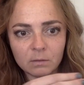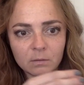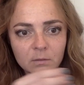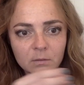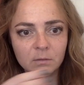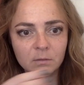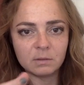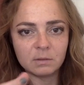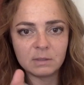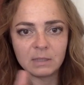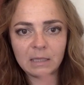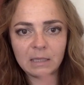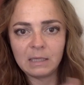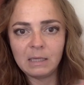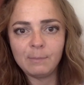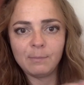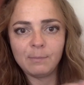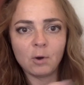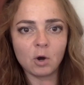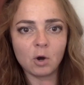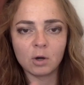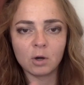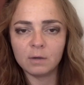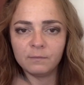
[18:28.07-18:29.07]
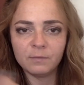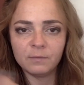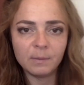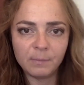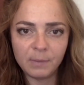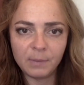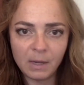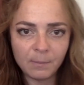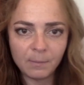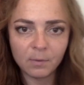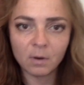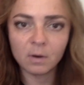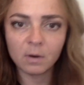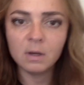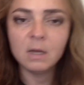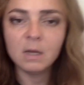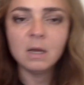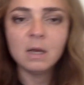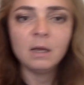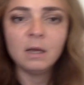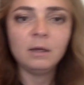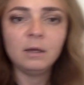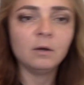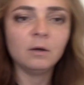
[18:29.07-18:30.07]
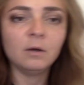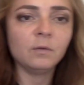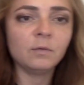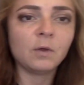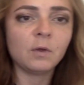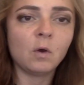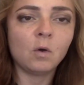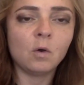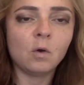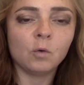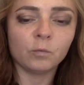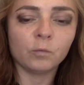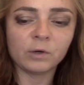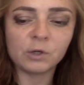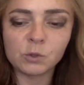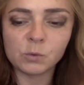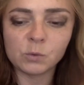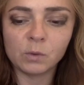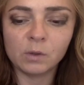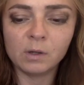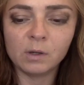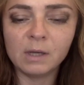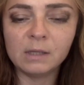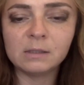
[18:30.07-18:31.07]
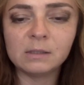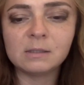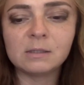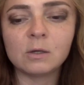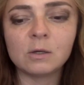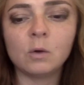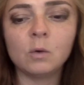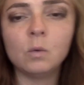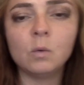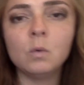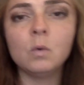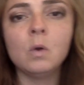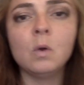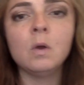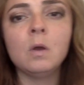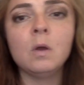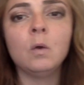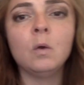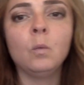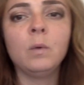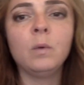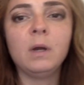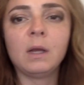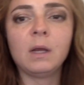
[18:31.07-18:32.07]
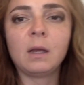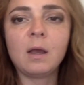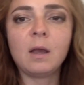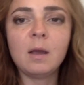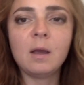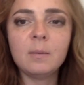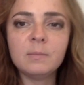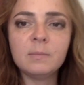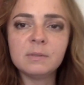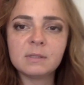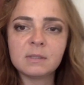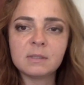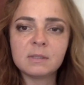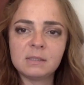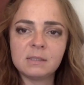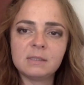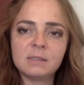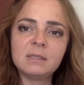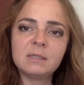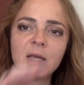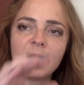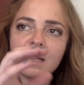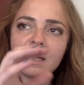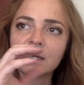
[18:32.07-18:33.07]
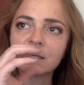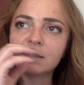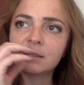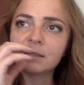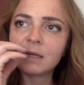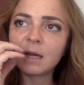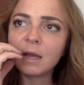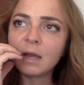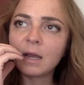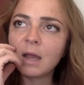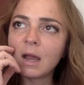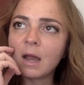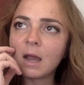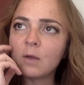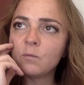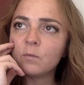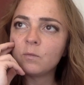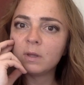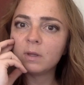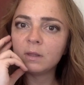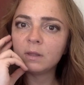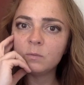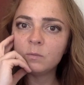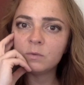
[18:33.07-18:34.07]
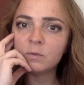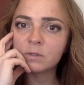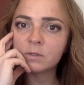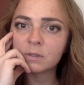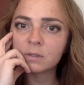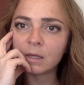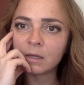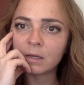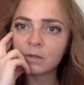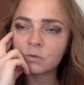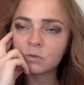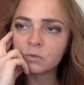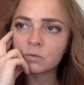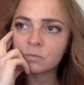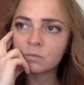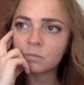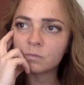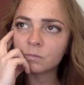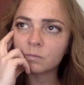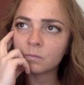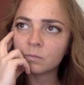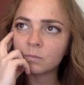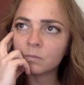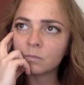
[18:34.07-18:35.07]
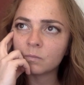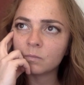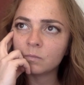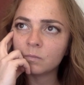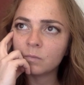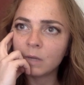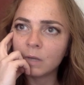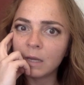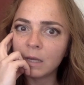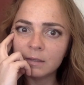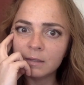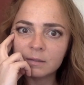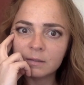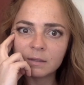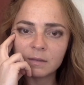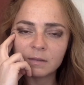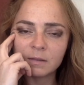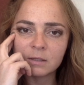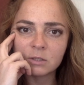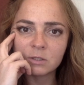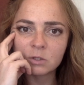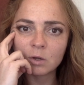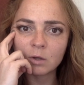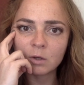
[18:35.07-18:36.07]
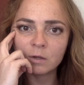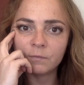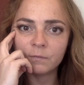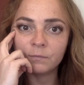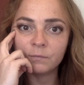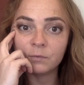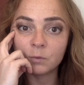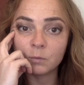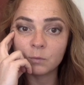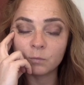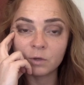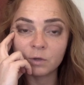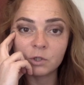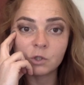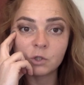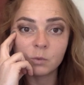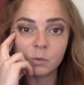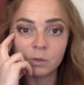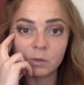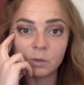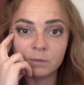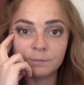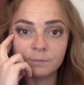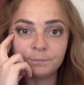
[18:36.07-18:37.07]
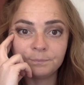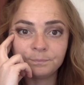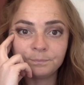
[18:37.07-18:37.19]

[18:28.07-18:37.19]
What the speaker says: sticky part of the paper, the whole ritual. And so when it comes to sex, I really was like into this thought of the ritual